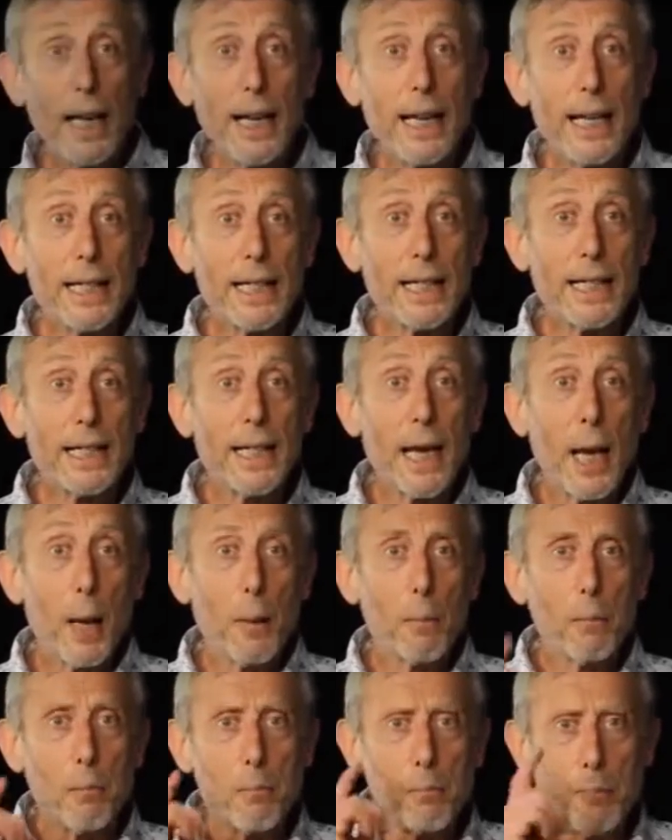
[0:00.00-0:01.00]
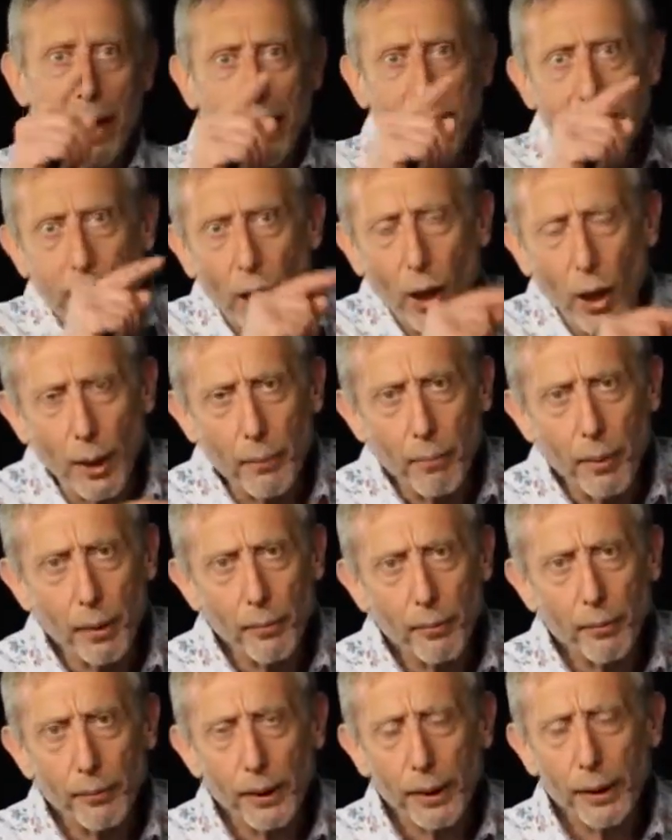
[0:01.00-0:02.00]
It's bedtime.
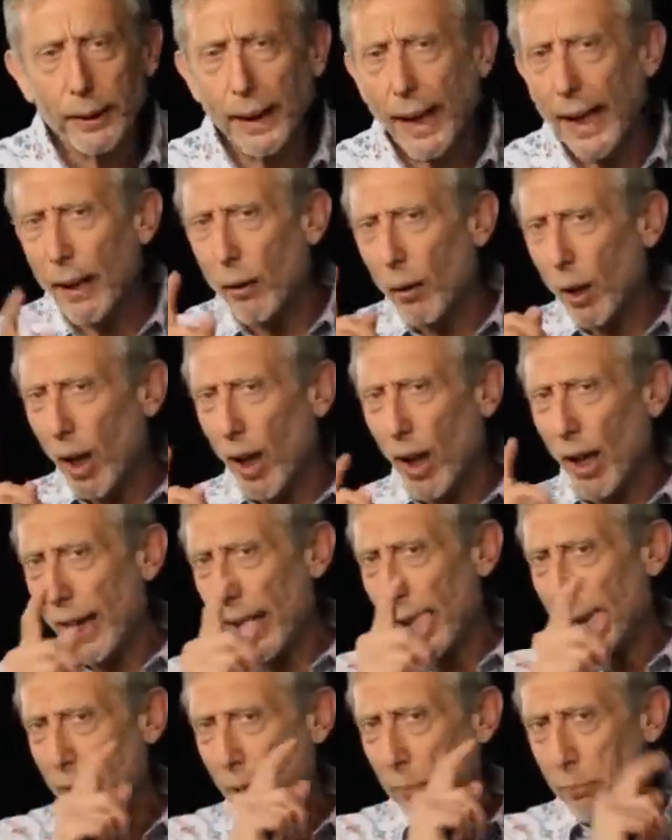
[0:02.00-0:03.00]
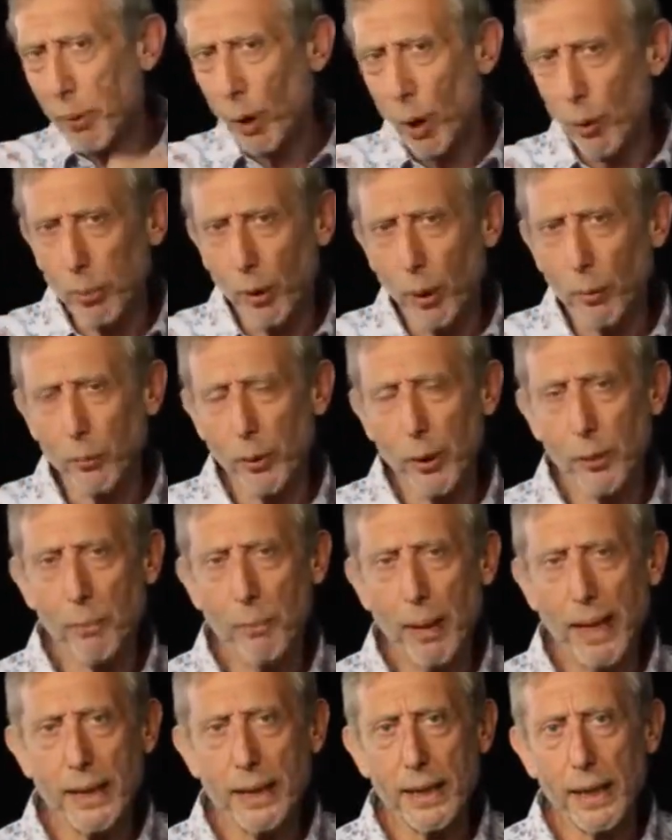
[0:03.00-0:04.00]
Now, I had a problem
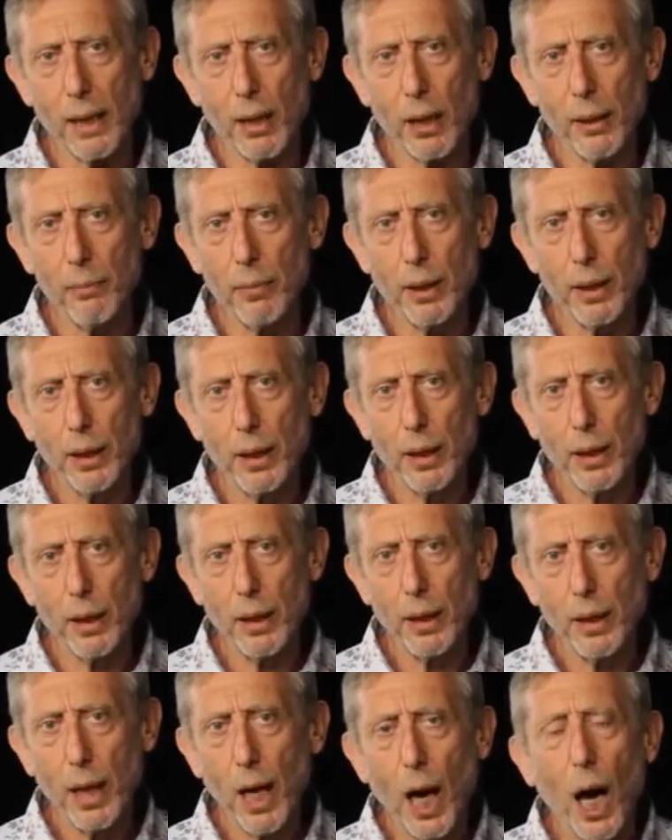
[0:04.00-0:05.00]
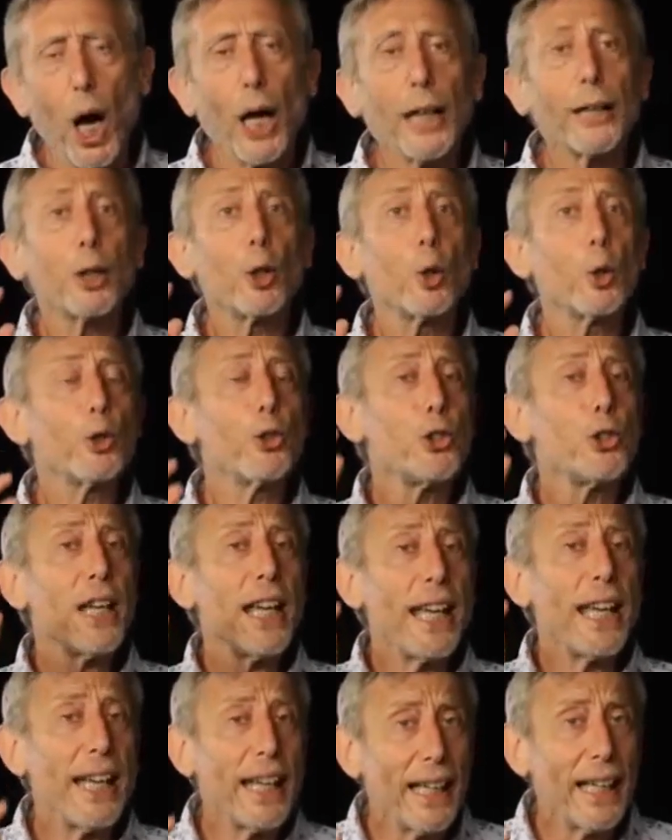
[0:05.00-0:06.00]
with bedtime. I couldn't
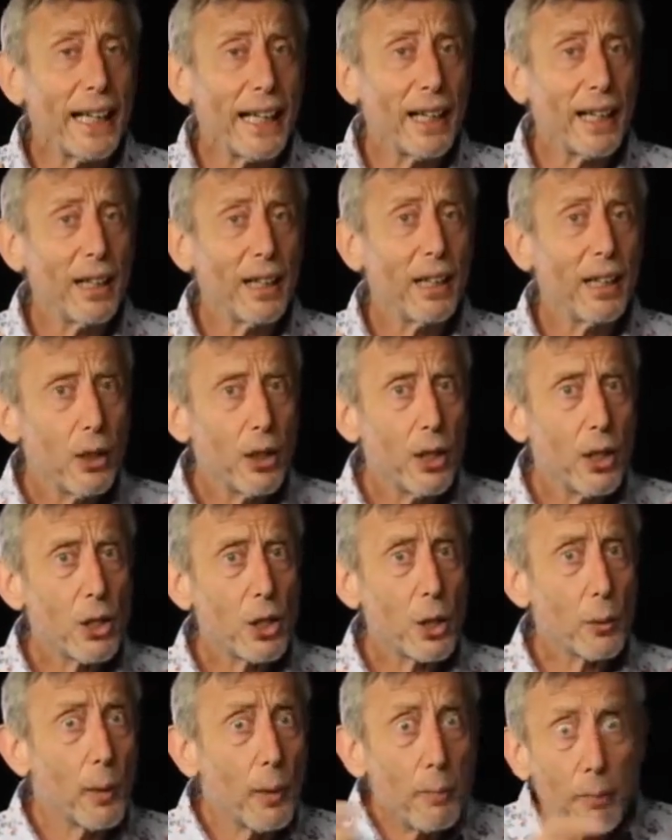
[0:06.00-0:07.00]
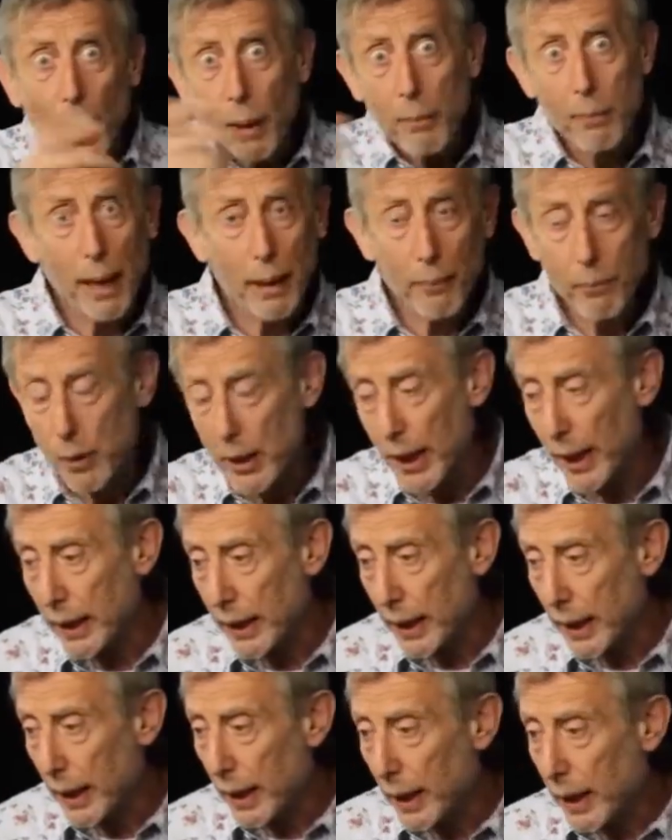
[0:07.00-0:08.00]
hear. So when my mum
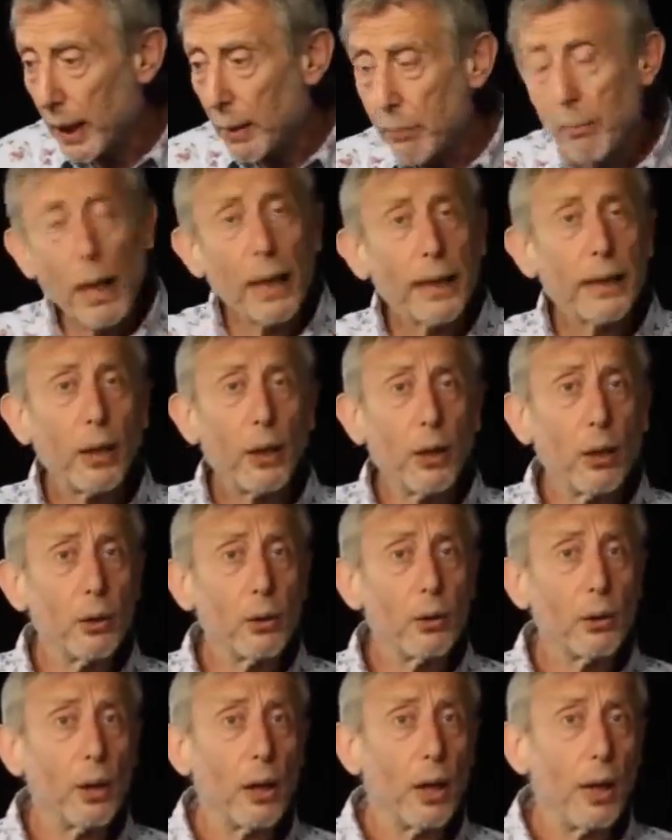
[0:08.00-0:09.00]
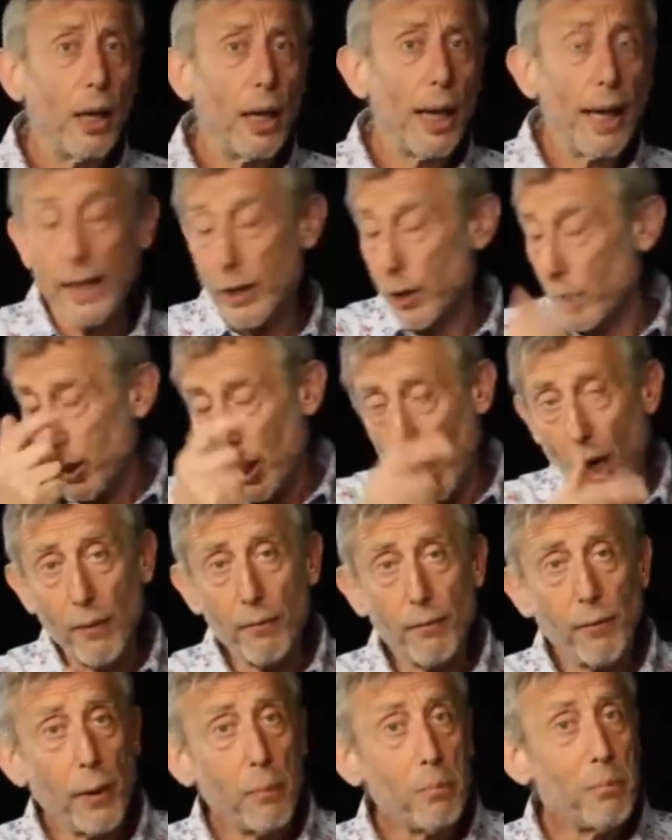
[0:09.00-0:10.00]
said, Michael, it's
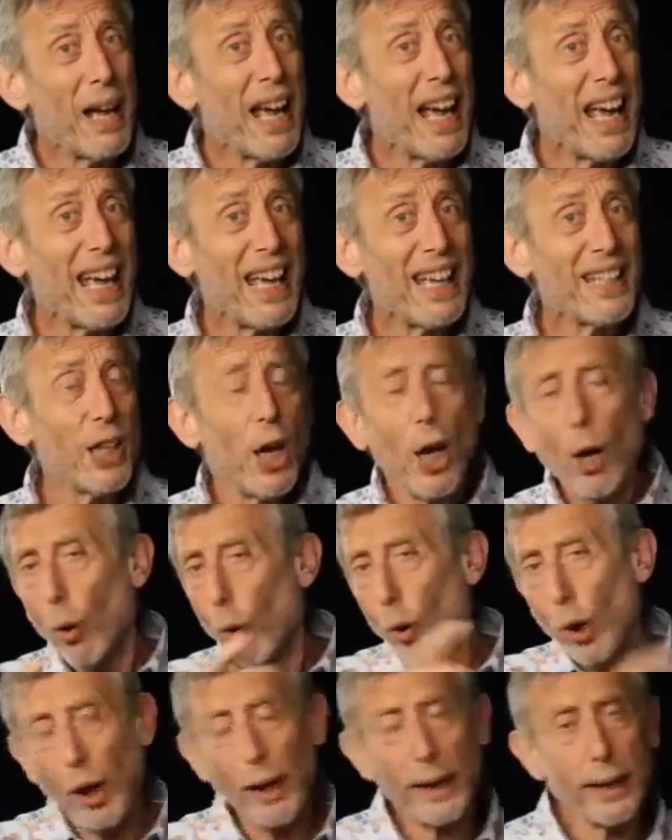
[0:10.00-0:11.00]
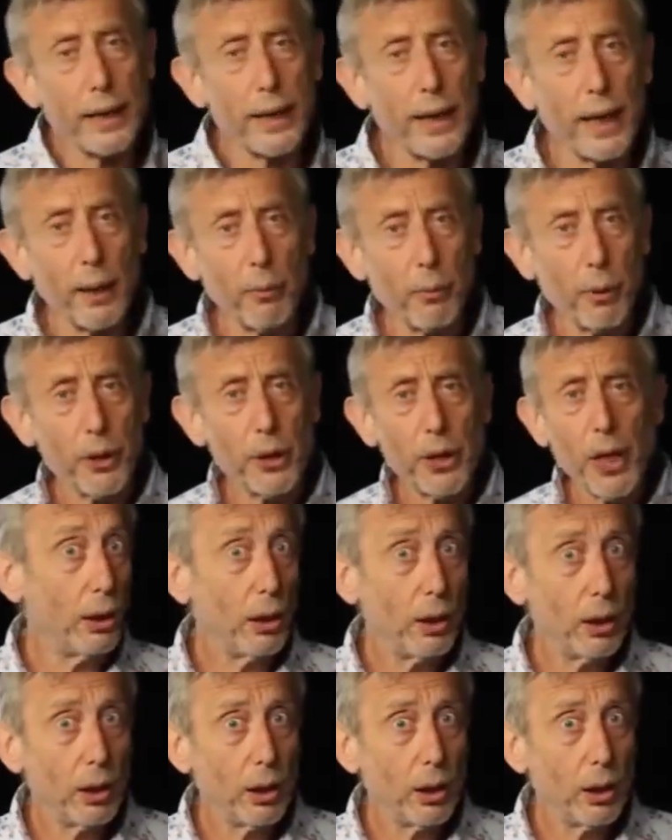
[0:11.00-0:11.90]
time for bed. All I could hear was...